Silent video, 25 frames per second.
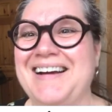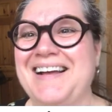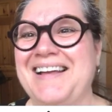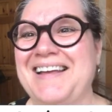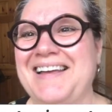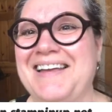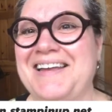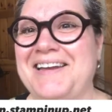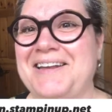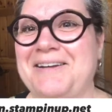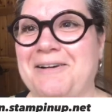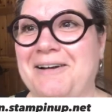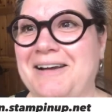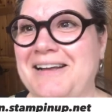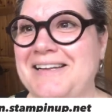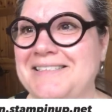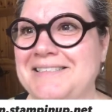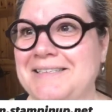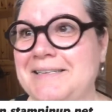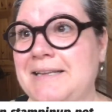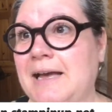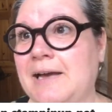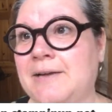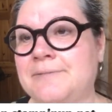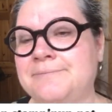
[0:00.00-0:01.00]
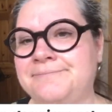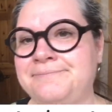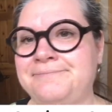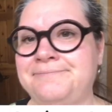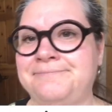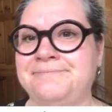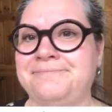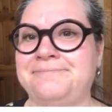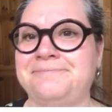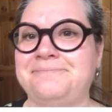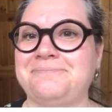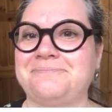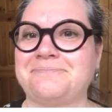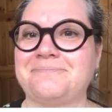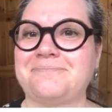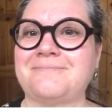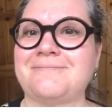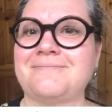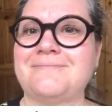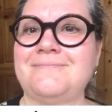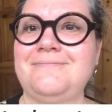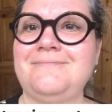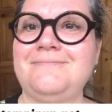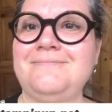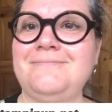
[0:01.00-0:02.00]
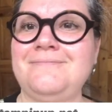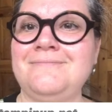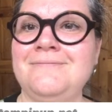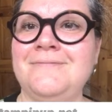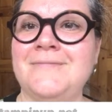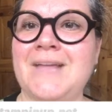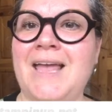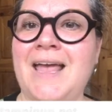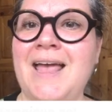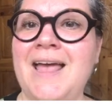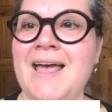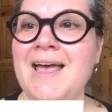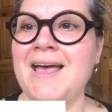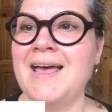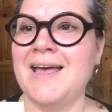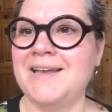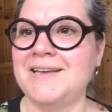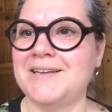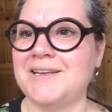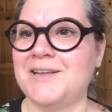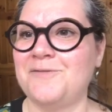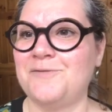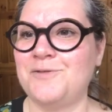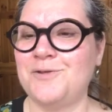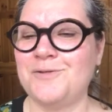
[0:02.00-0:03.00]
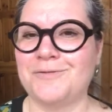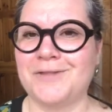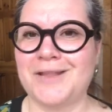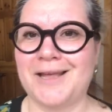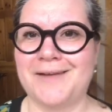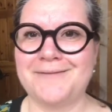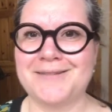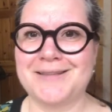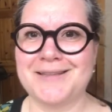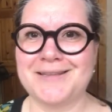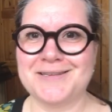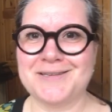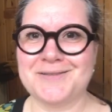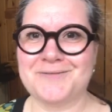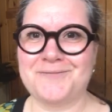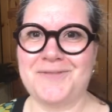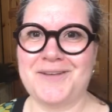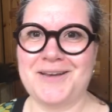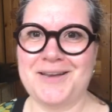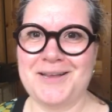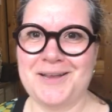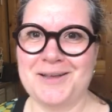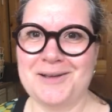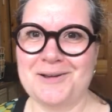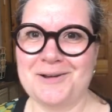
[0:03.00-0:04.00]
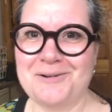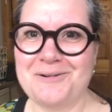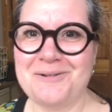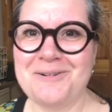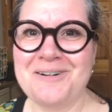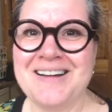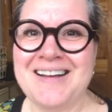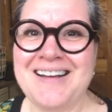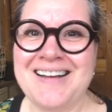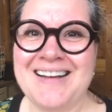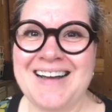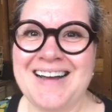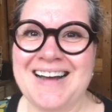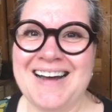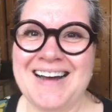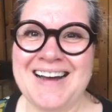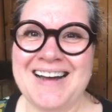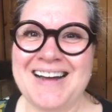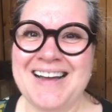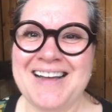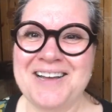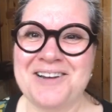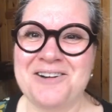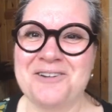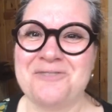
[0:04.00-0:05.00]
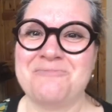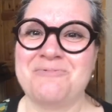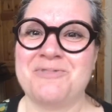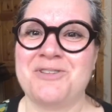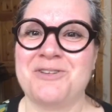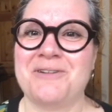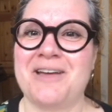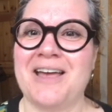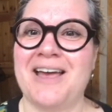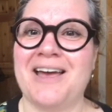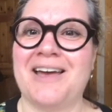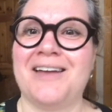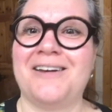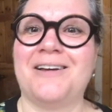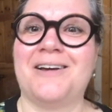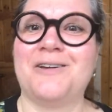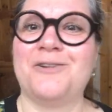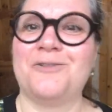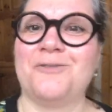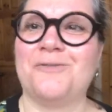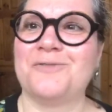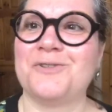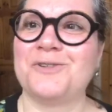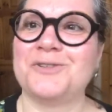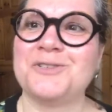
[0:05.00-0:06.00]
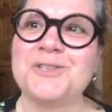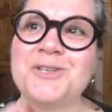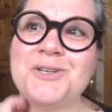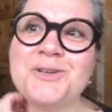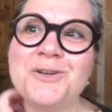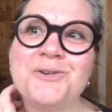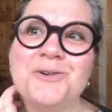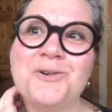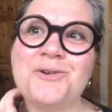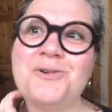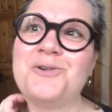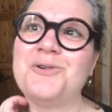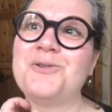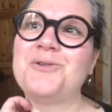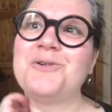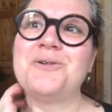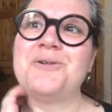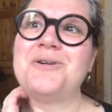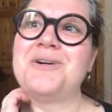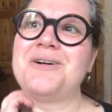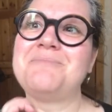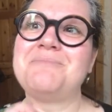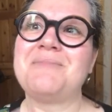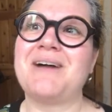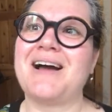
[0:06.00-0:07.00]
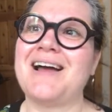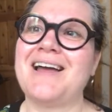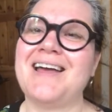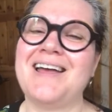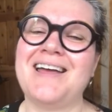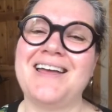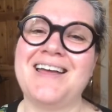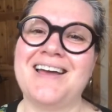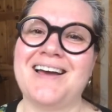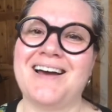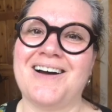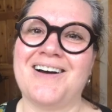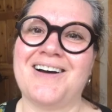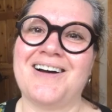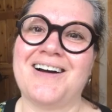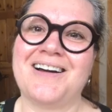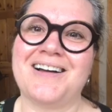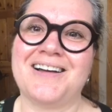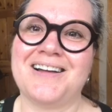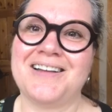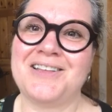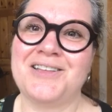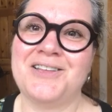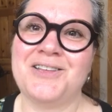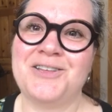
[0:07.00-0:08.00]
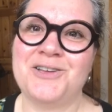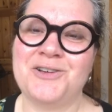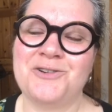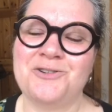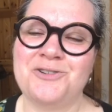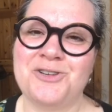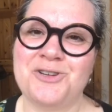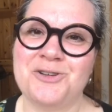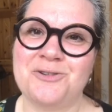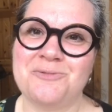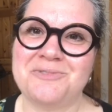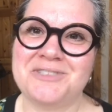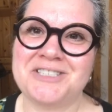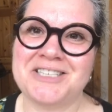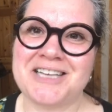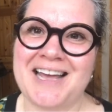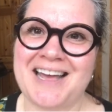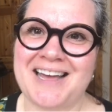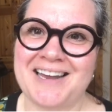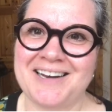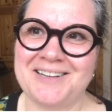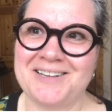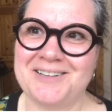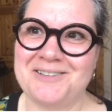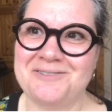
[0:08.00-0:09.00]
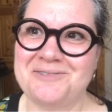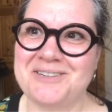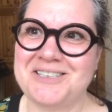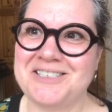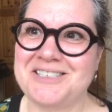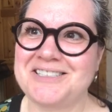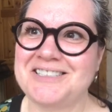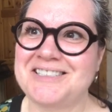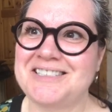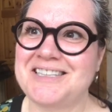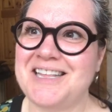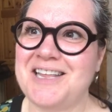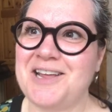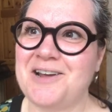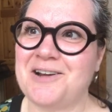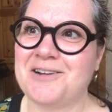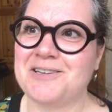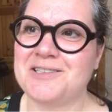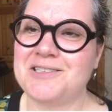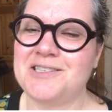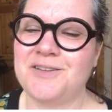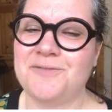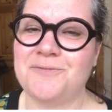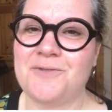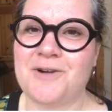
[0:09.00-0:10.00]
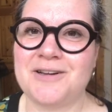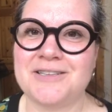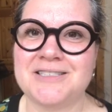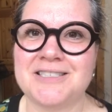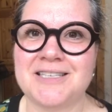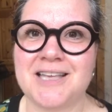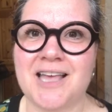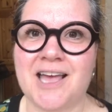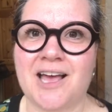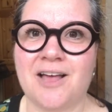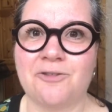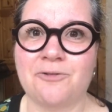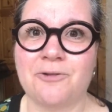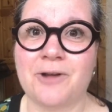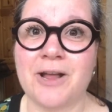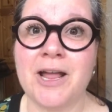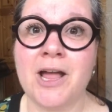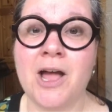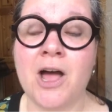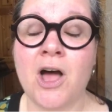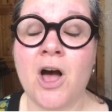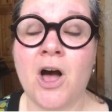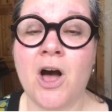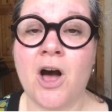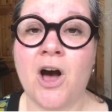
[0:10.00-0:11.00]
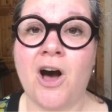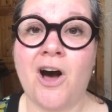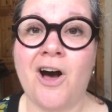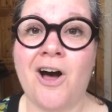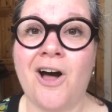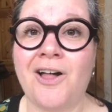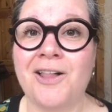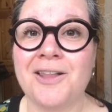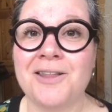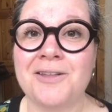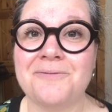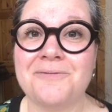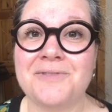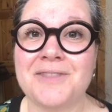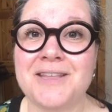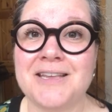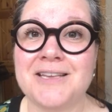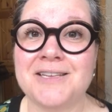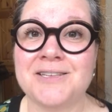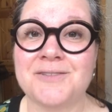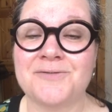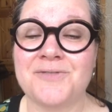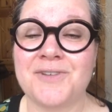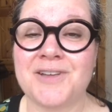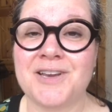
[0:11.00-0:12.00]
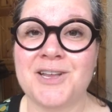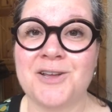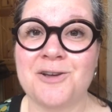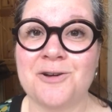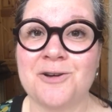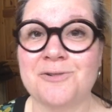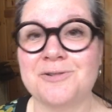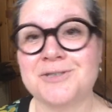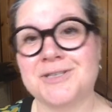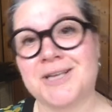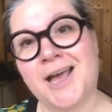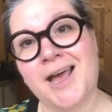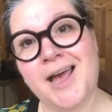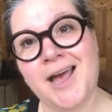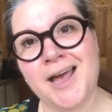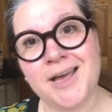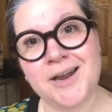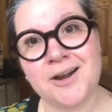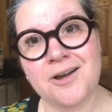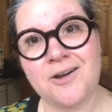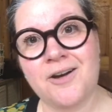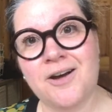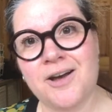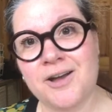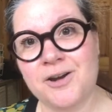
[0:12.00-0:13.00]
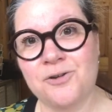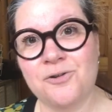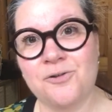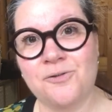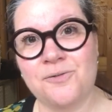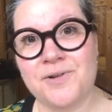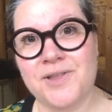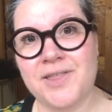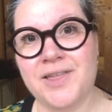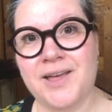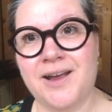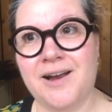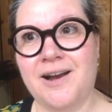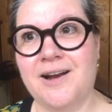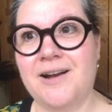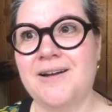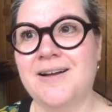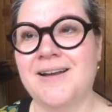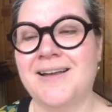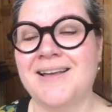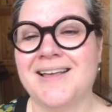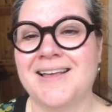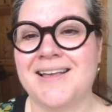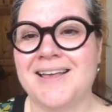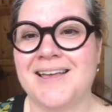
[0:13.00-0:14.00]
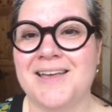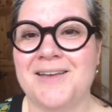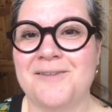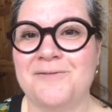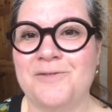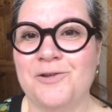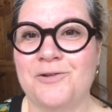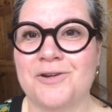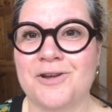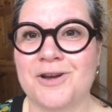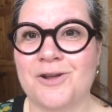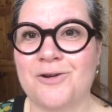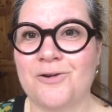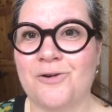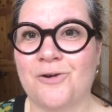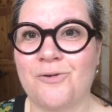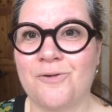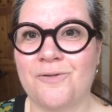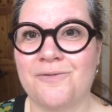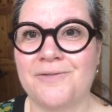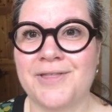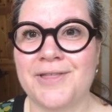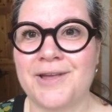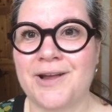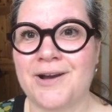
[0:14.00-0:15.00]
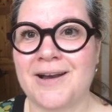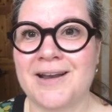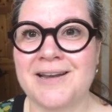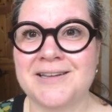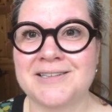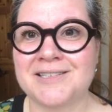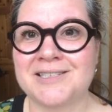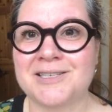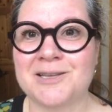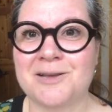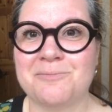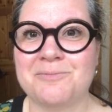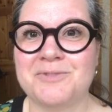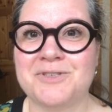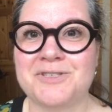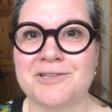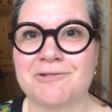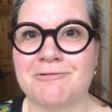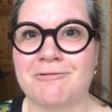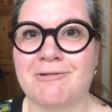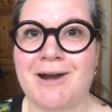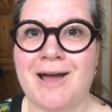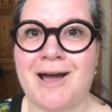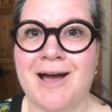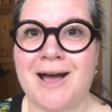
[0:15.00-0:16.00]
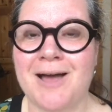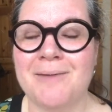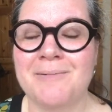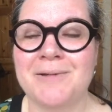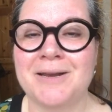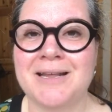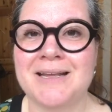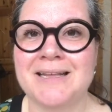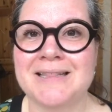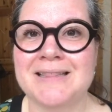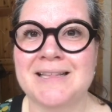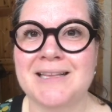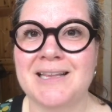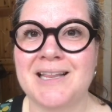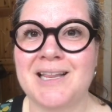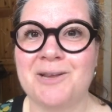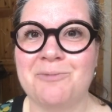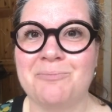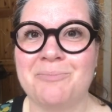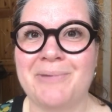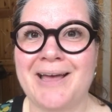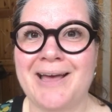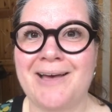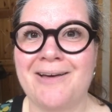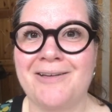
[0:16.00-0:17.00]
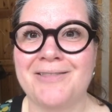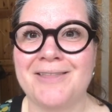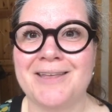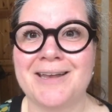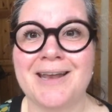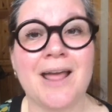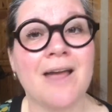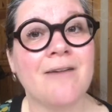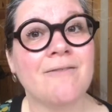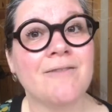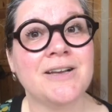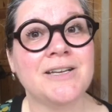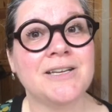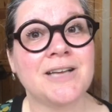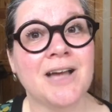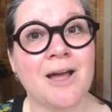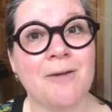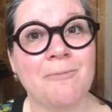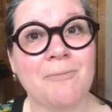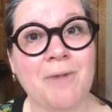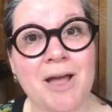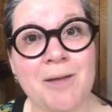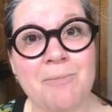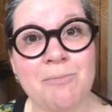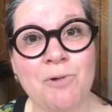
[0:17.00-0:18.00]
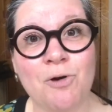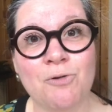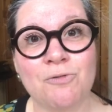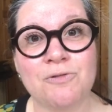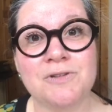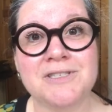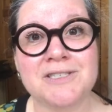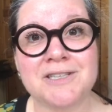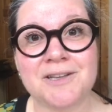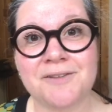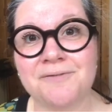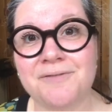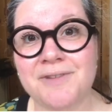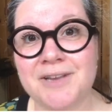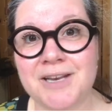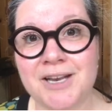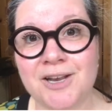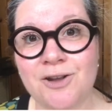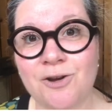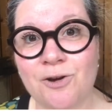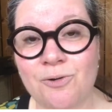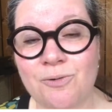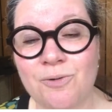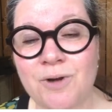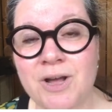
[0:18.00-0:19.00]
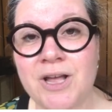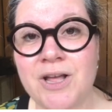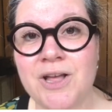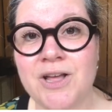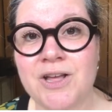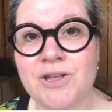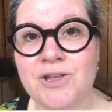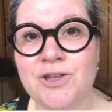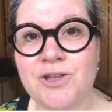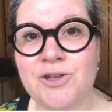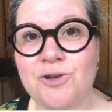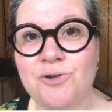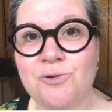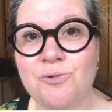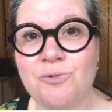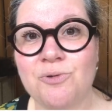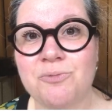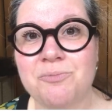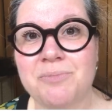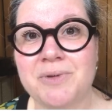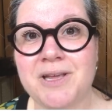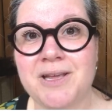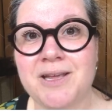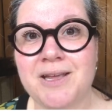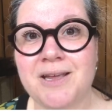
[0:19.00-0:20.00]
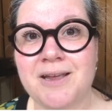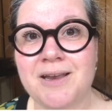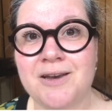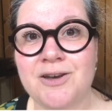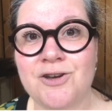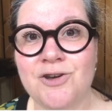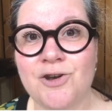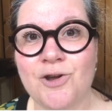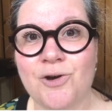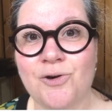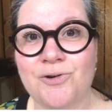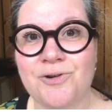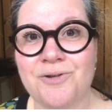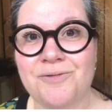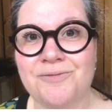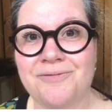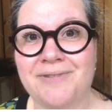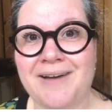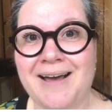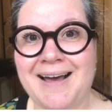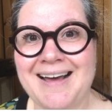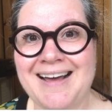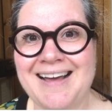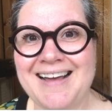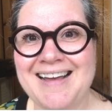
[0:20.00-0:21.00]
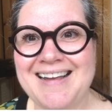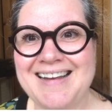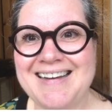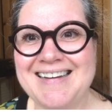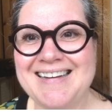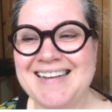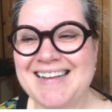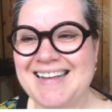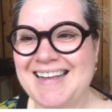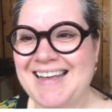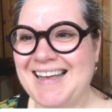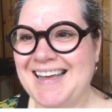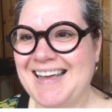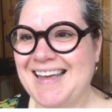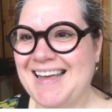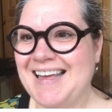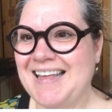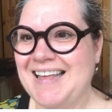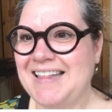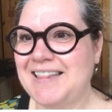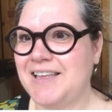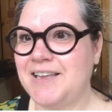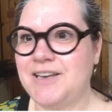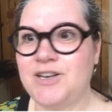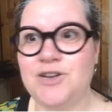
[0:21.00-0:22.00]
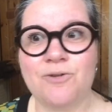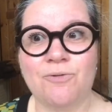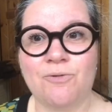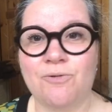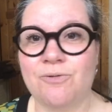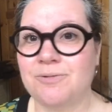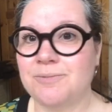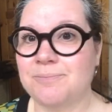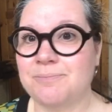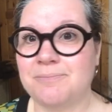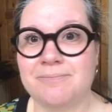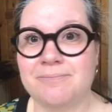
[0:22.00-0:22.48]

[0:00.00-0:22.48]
Anyways, yeah. And if you've liked this video, I hope you head on over to my YouTube channel, which is the Artsy Fartsy Gallery. All of these videos, head on over there. If you could go over there and subscribe and hit the little bell, then every time I post a video, you will be notified, and then you won't